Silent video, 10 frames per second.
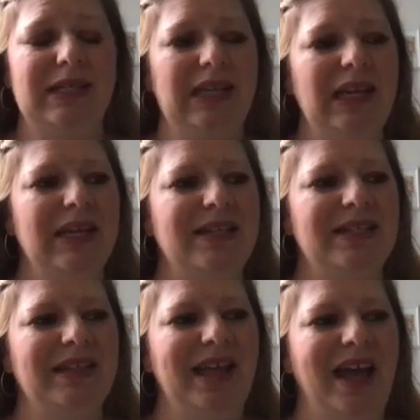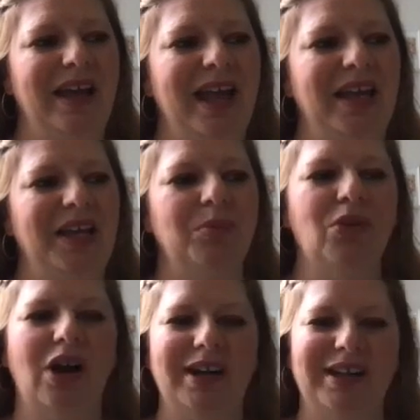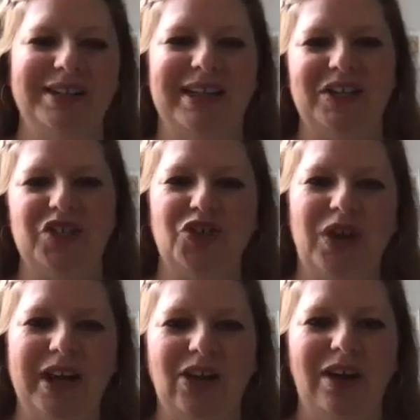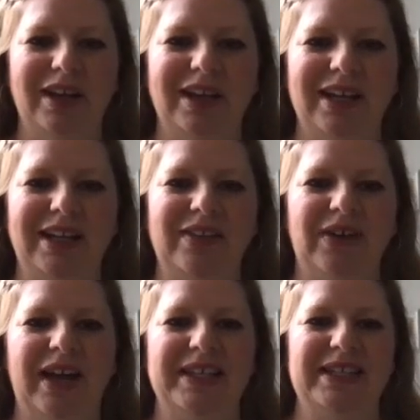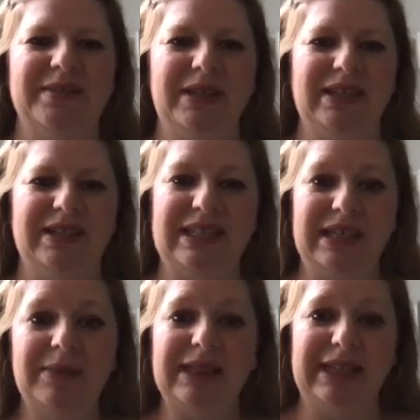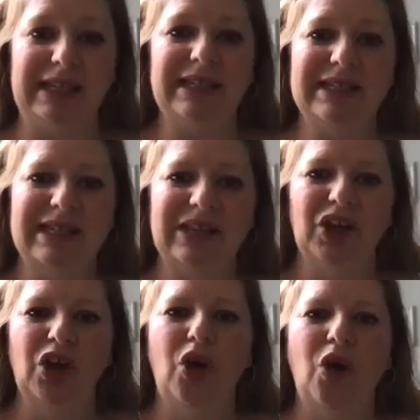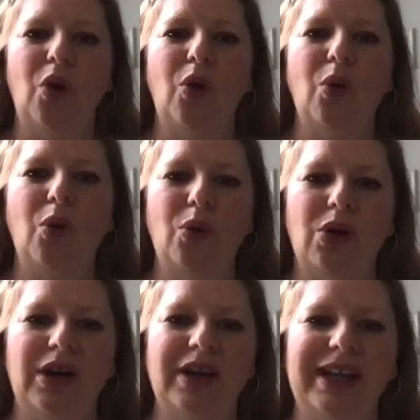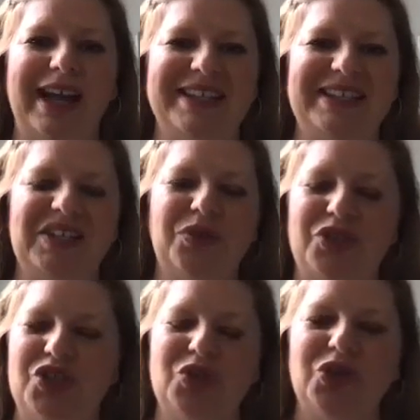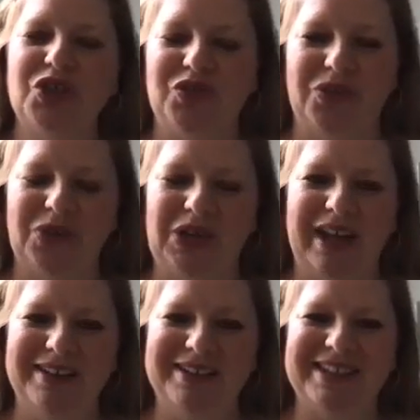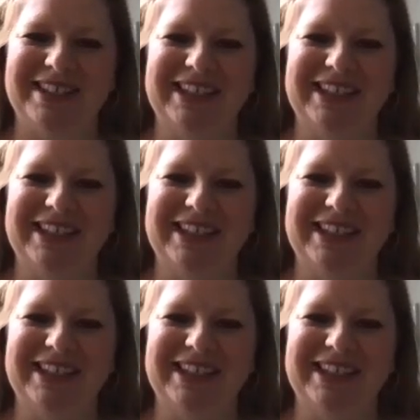is that any product that is tried on, it either has to be steam cleaned or it has to go into storage for 3 days,